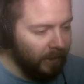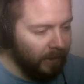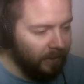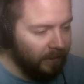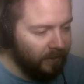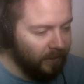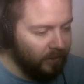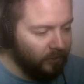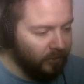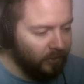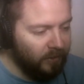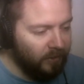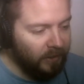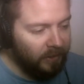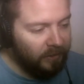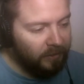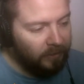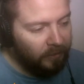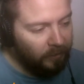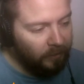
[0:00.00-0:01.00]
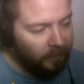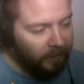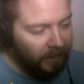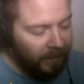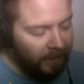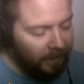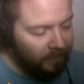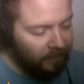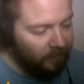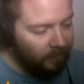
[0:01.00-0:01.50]
it's interesting to look
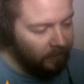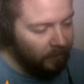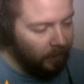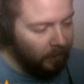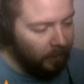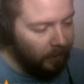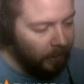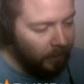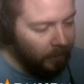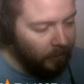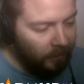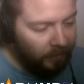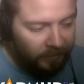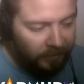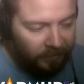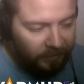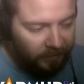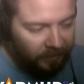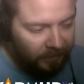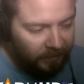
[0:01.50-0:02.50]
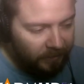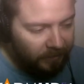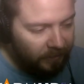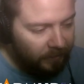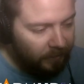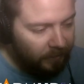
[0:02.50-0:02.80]
at and all these things.